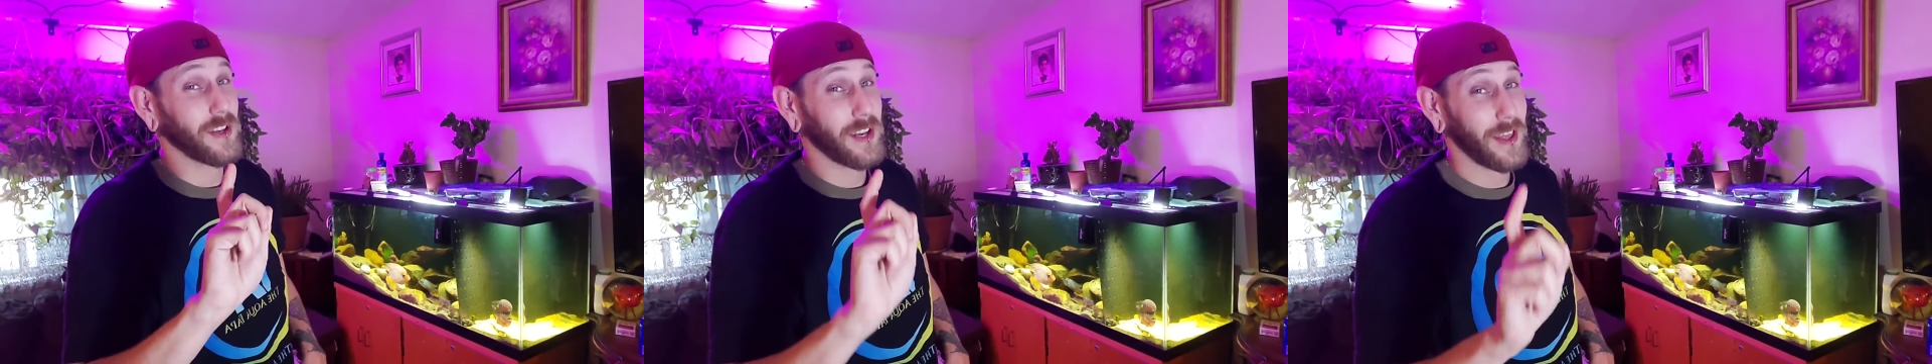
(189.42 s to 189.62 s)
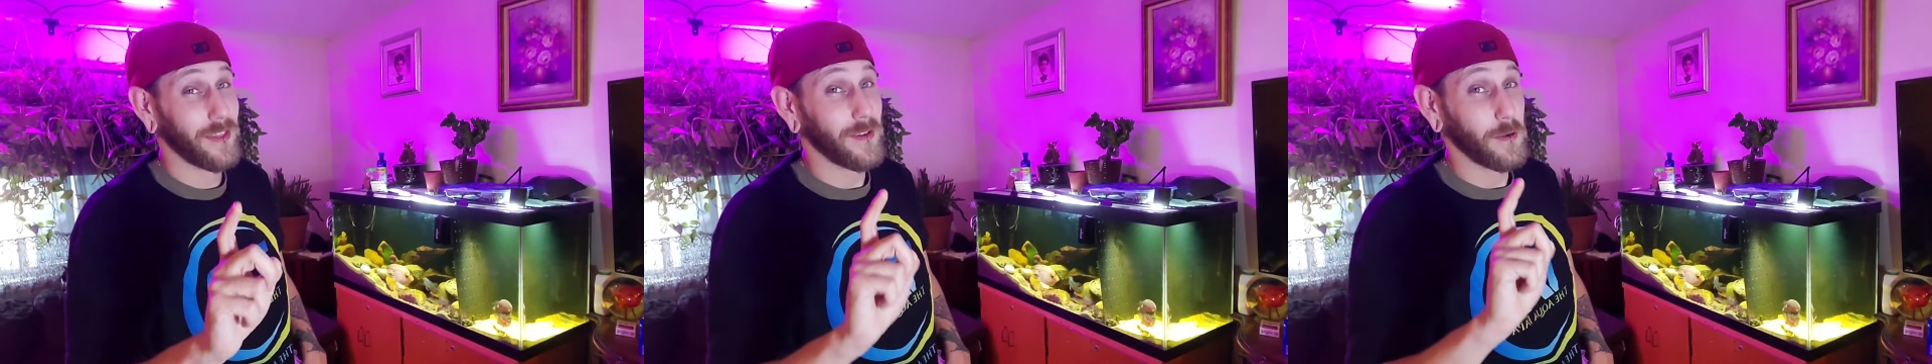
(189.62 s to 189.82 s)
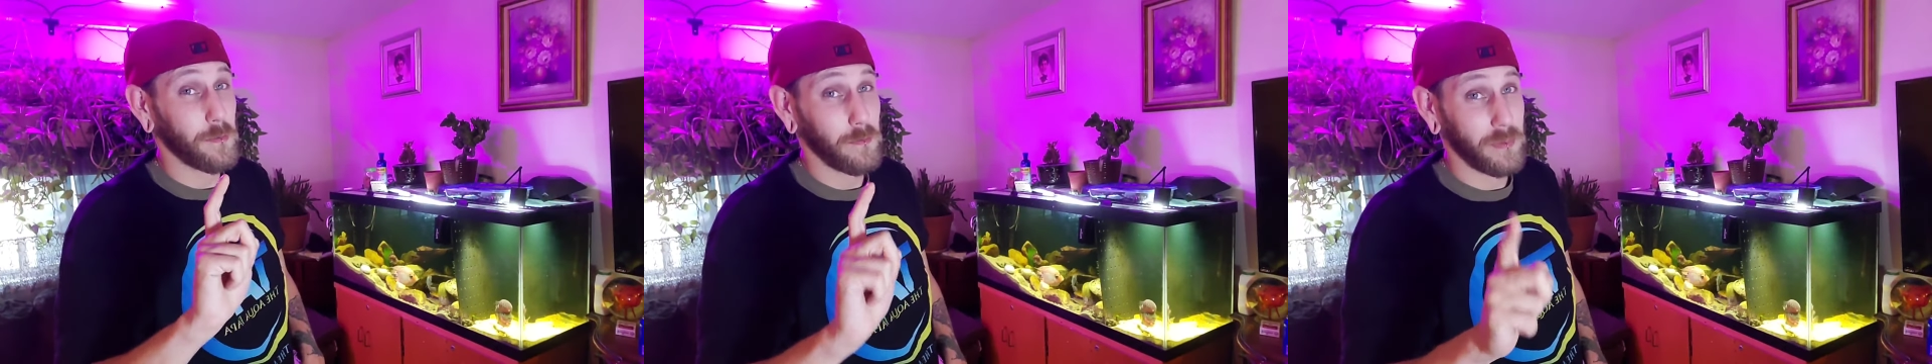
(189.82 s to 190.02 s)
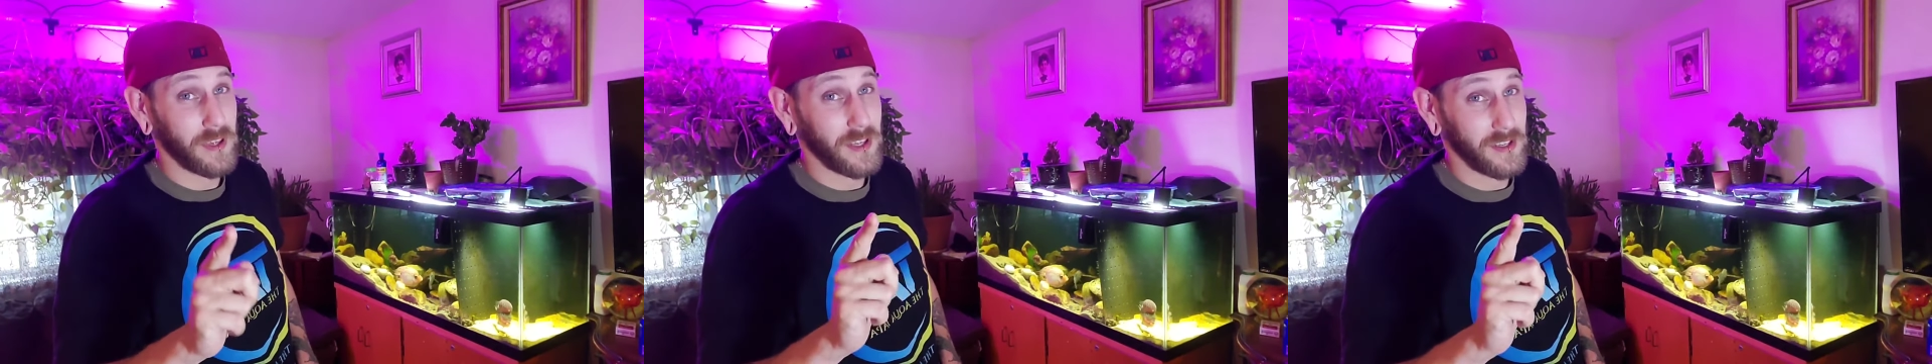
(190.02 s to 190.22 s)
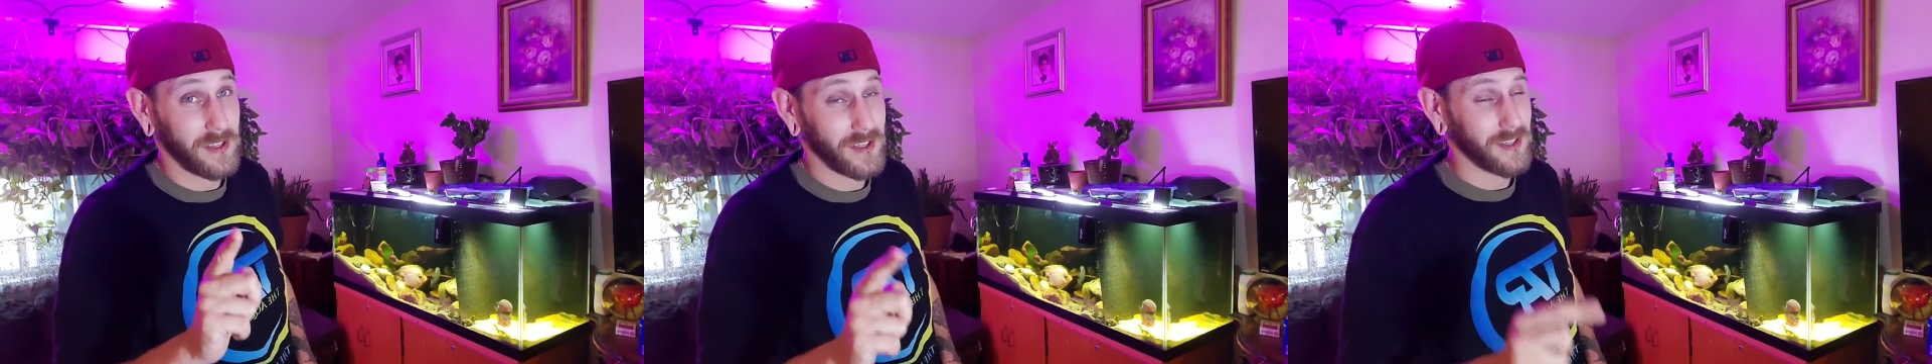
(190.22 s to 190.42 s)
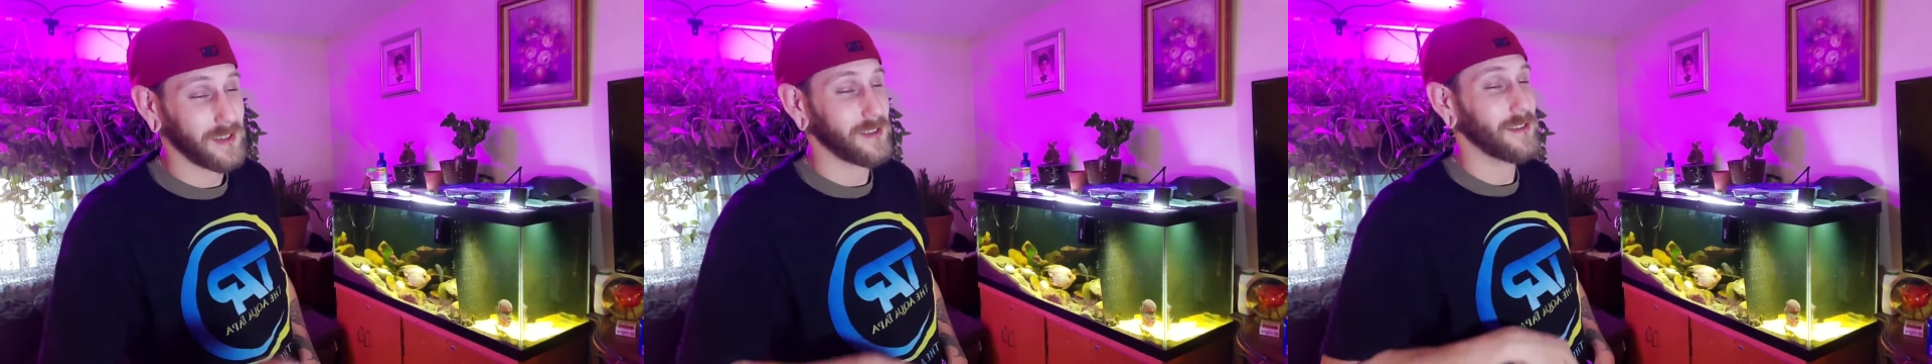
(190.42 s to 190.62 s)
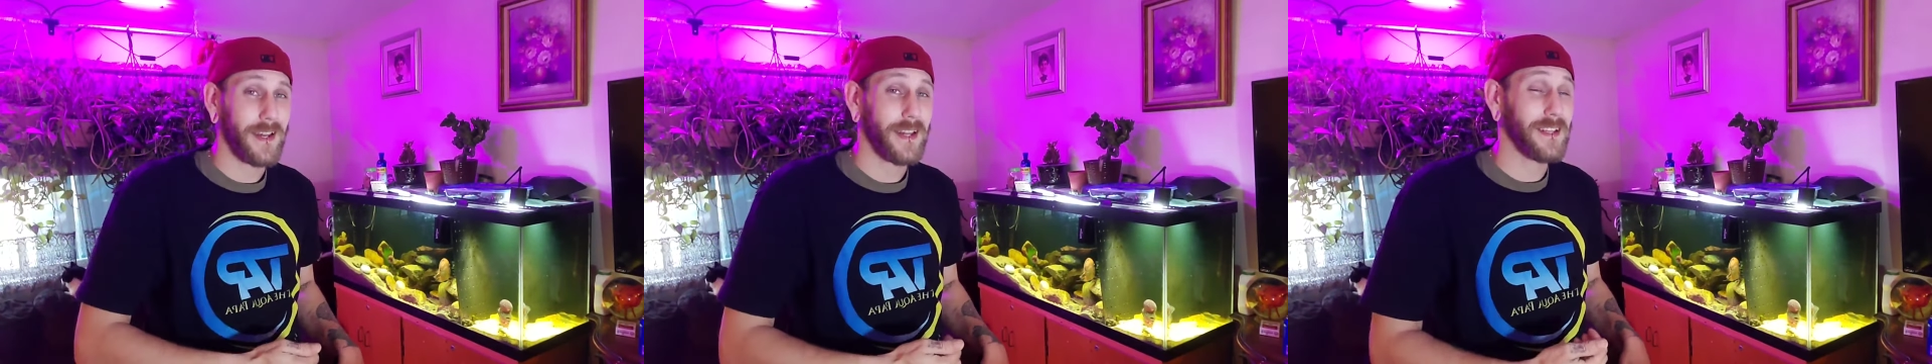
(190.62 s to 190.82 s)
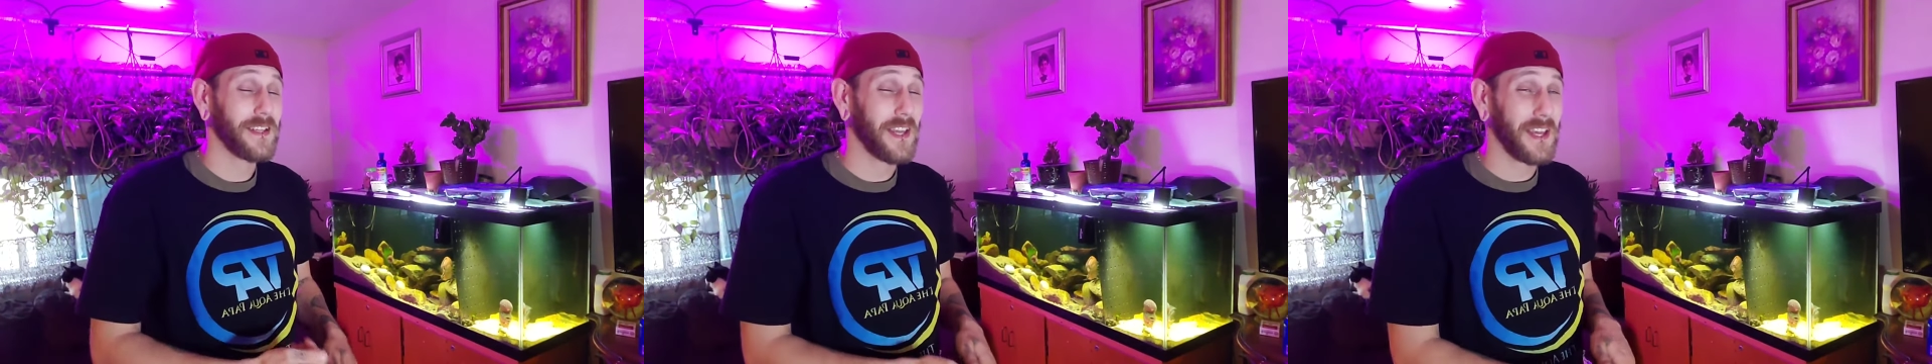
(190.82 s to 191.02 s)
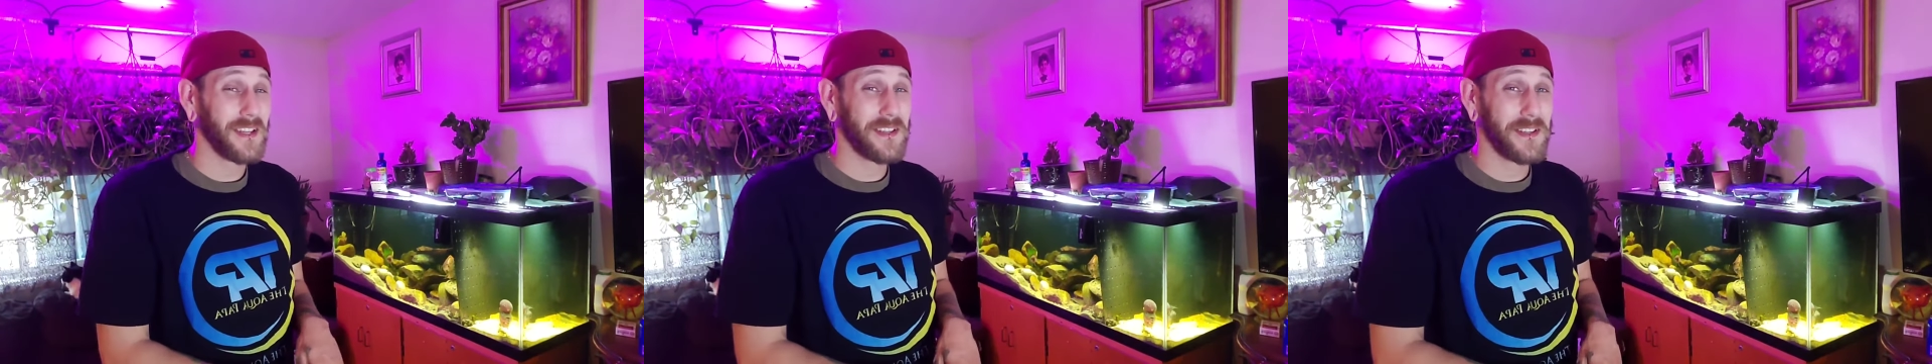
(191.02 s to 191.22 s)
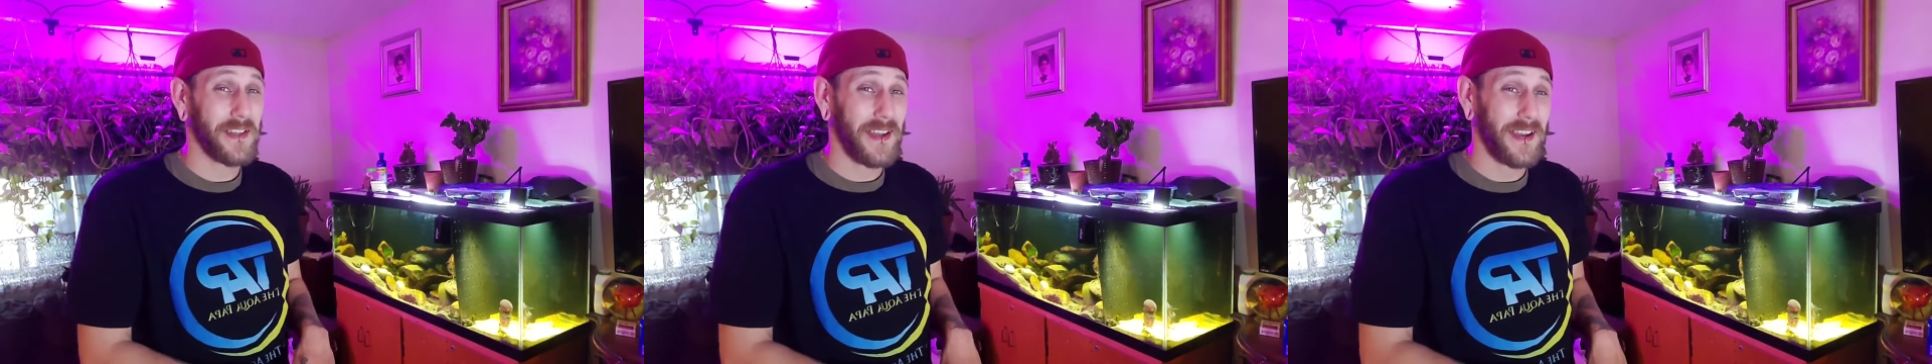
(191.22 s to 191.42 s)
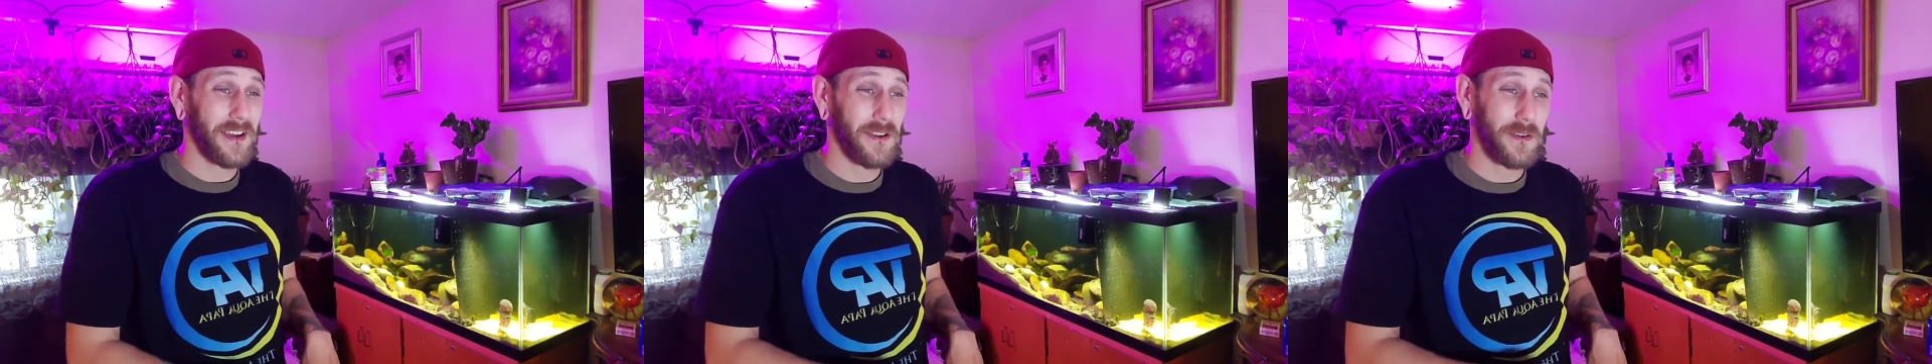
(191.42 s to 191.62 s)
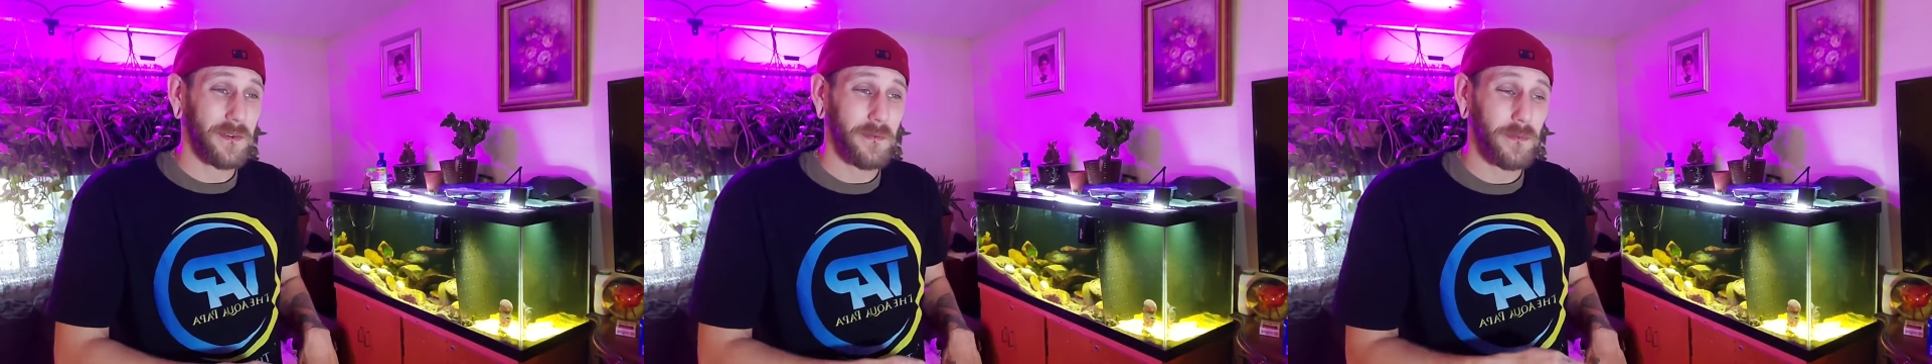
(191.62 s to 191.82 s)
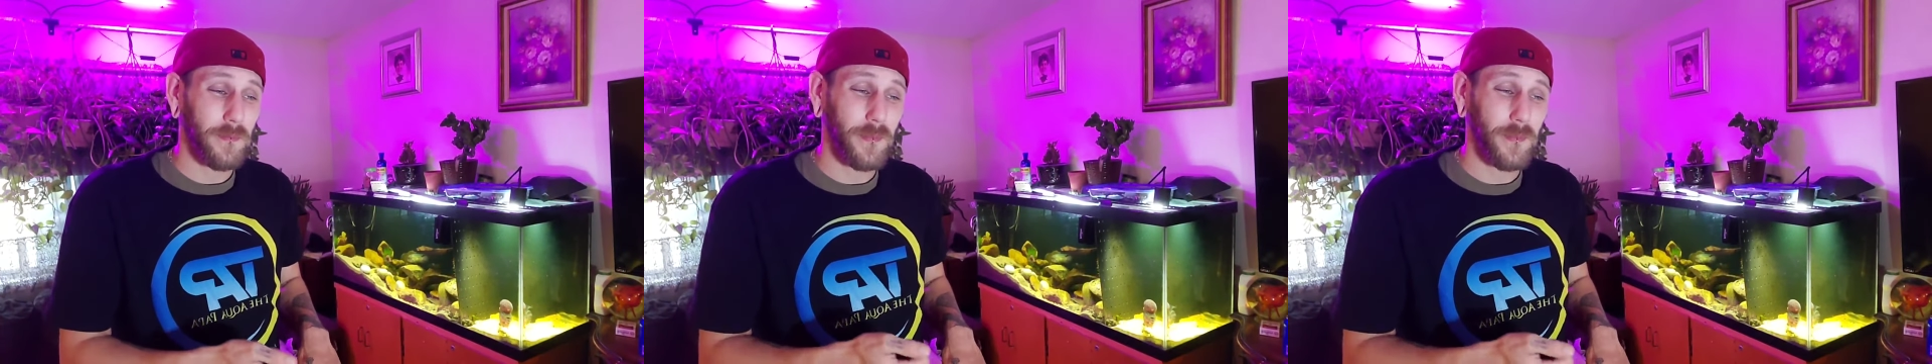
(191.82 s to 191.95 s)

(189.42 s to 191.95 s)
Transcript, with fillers: another piece. And it's hands down